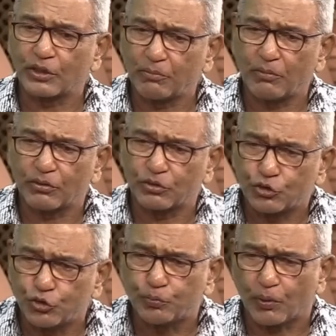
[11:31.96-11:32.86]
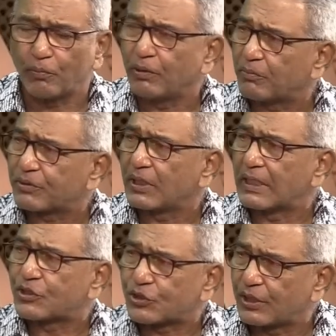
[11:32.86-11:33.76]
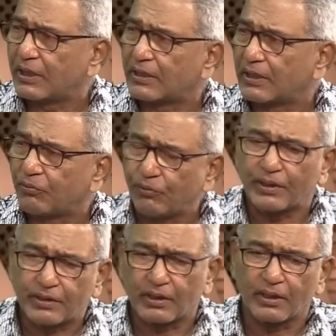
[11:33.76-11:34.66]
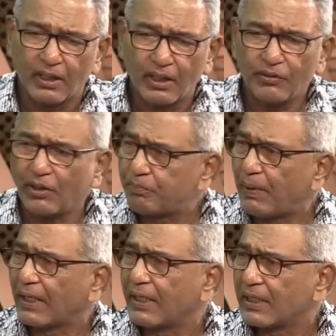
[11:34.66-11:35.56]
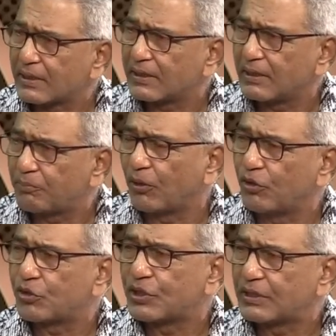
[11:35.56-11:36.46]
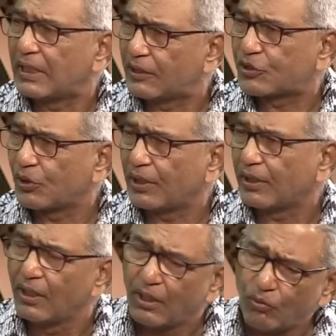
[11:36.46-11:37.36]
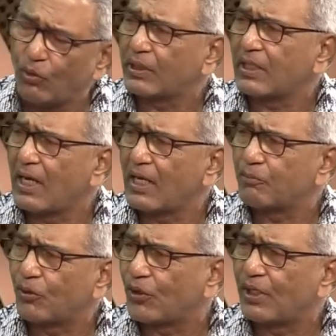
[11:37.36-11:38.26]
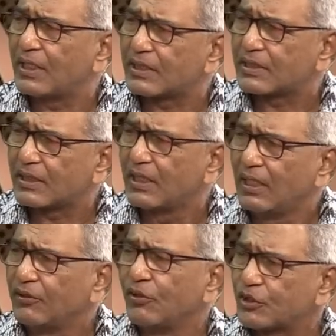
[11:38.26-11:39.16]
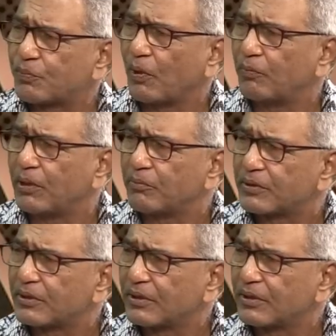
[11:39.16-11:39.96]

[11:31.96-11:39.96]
about uh, two problems associated with uh, your pancreas that yes. produces insulin. What are more or less uh, those problems?